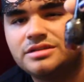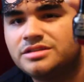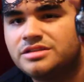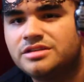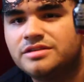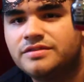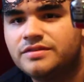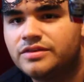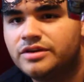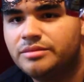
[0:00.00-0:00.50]
the
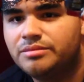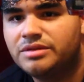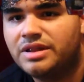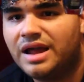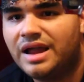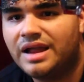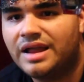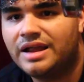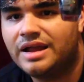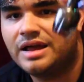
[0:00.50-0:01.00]
silvery
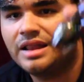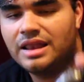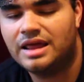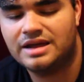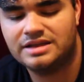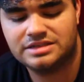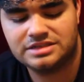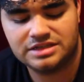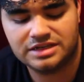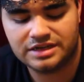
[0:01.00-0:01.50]
black I got
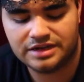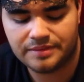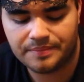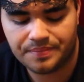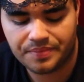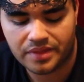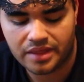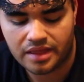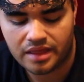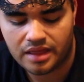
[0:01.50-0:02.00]
last
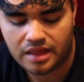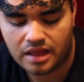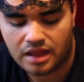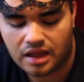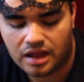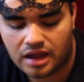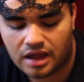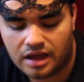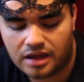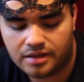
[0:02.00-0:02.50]
time.
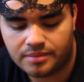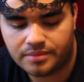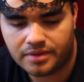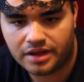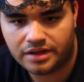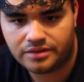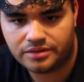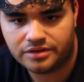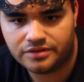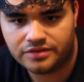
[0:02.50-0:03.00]
Um,
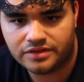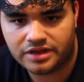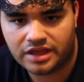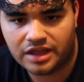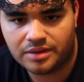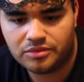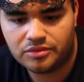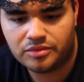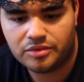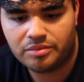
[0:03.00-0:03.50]
I don't know if the
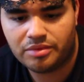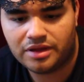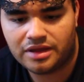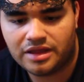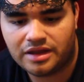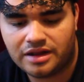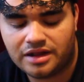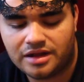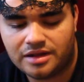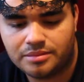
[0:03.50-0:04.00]
camera will
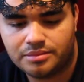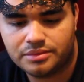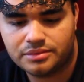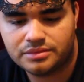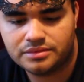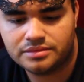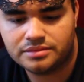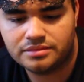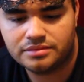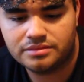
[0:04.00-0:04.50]
pick it up,
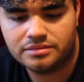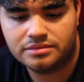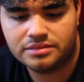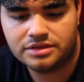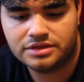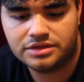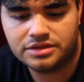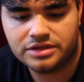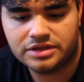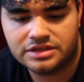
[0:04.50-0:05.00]

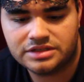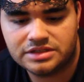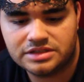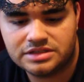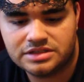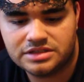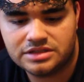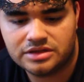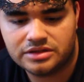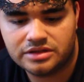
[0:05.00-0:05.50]
but you guys
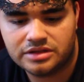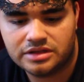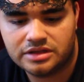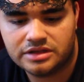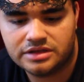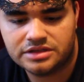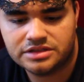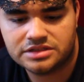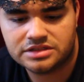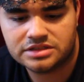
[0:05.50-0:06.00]
can see all the
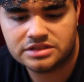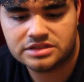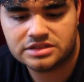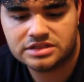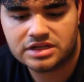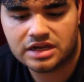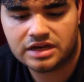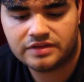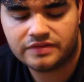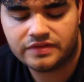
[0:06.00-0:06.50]
glitters
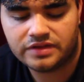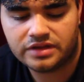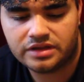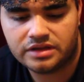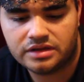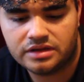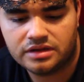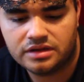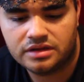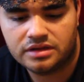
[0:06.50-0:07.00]
inside of
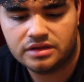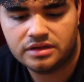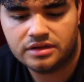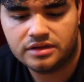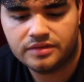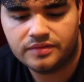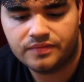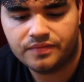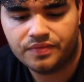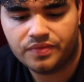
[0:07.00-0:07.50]
it.
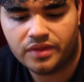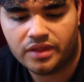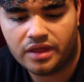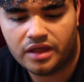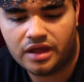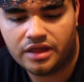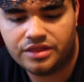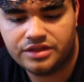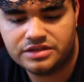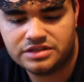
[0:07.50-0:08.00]

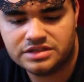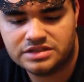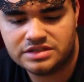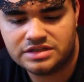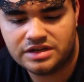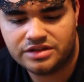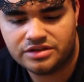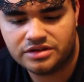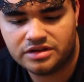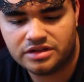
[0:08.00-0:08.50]
Uh, this is
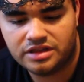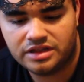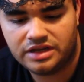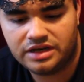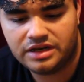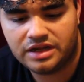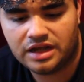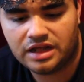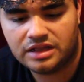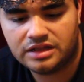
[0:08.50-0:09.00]
another
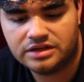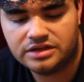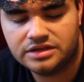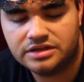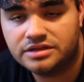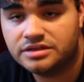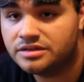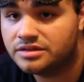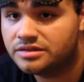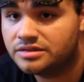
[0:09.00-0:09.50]
Klean
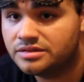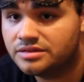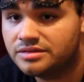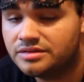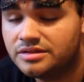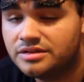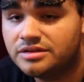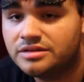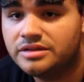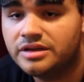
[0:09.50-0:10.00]
Color
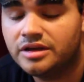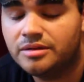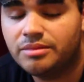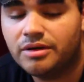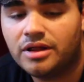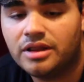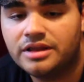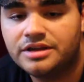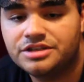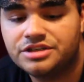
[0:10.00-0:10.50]
little nail
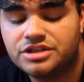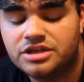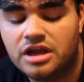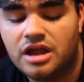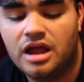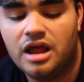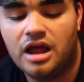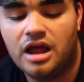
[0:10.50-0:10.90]
polish.